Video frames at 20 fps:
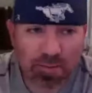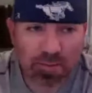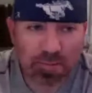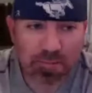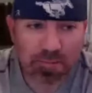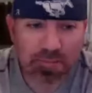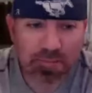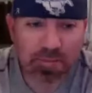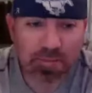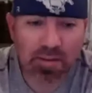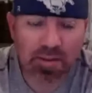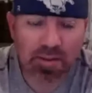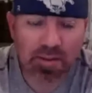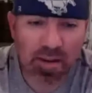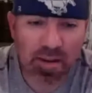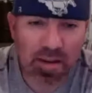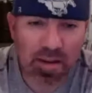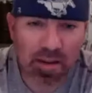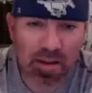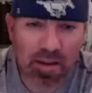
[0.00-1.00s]
Yeah,
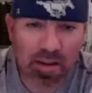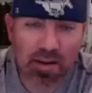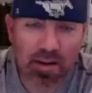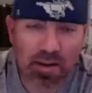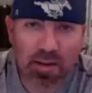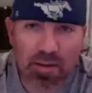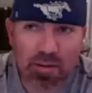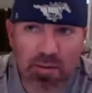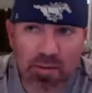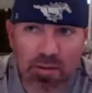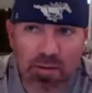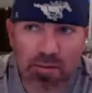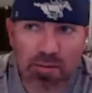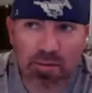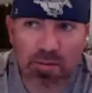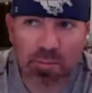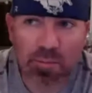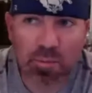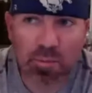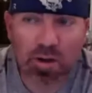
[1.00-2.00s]
and
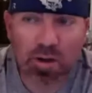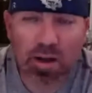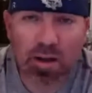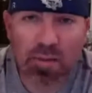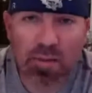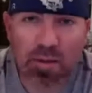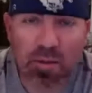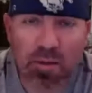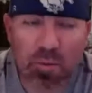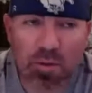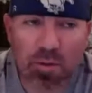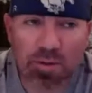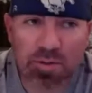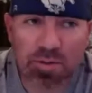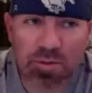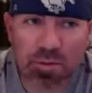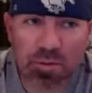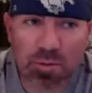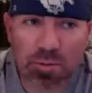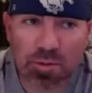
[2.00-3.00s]
what screwed me
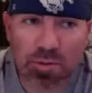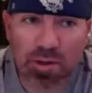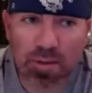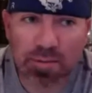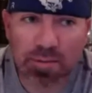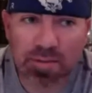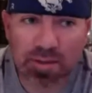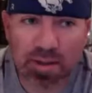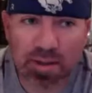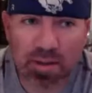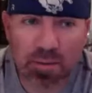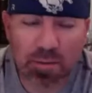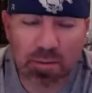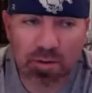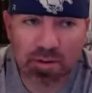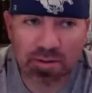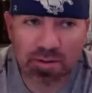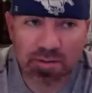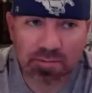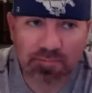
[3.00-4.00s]
up today was
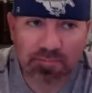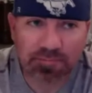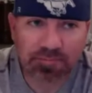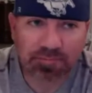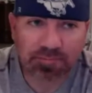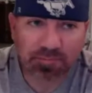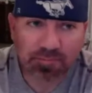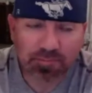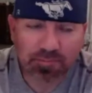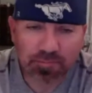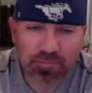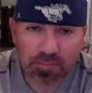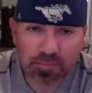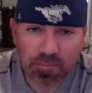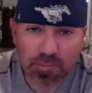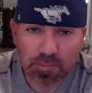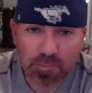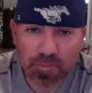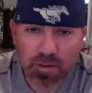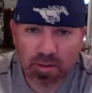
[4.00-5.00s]

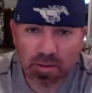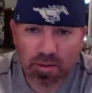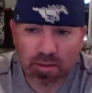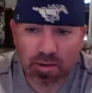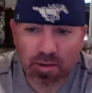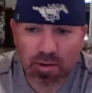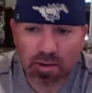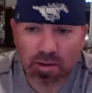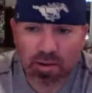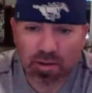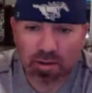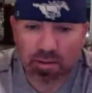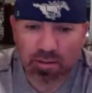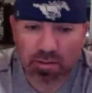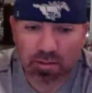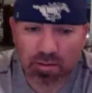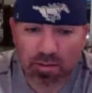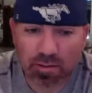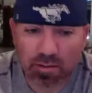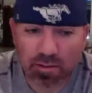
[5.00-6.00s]
the
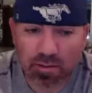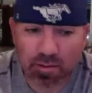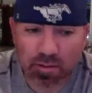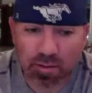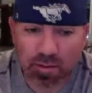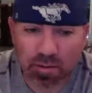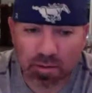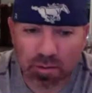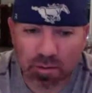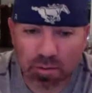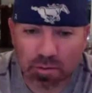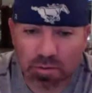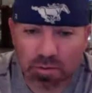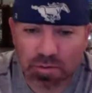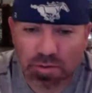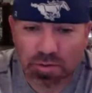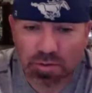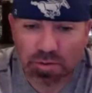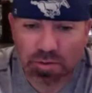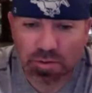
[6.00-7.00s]
news
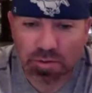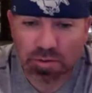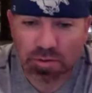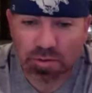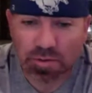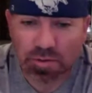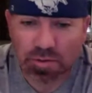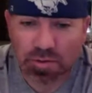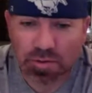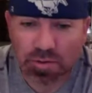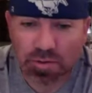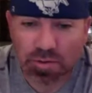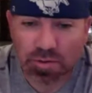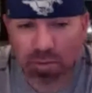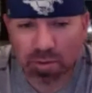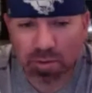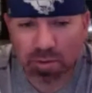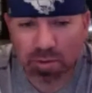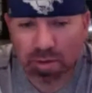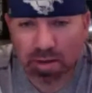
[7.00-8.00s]
that really
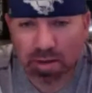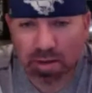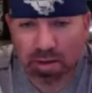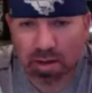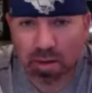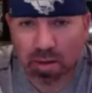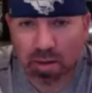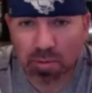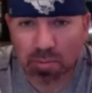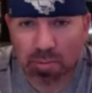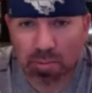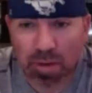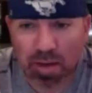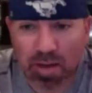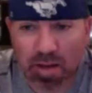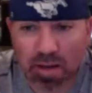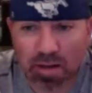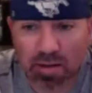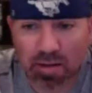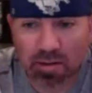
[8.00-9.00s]
made Cameron
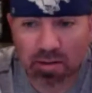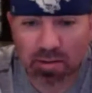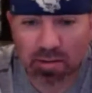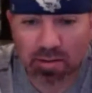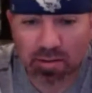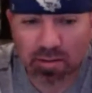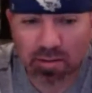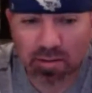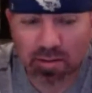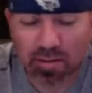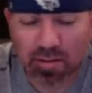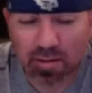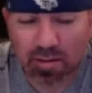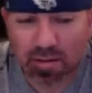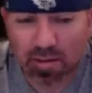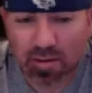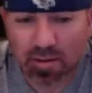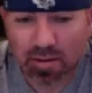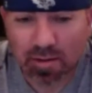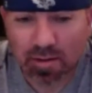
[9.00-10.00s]
Payne
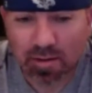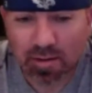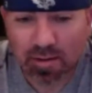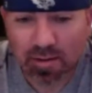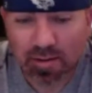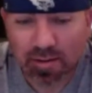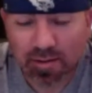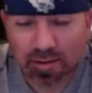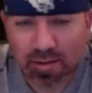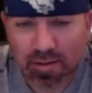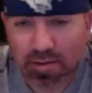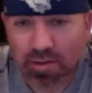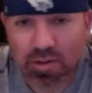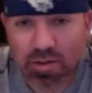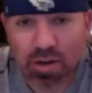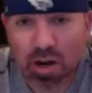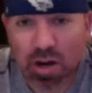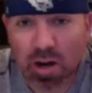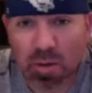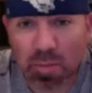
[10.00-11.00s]
a
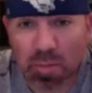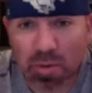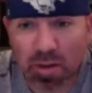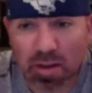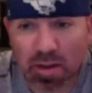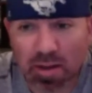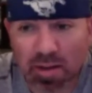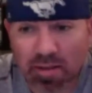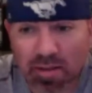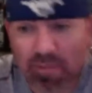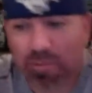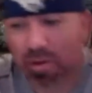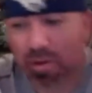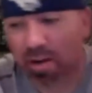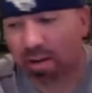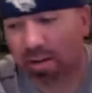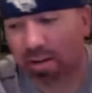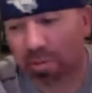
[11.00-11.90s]
chalk play, right? He was the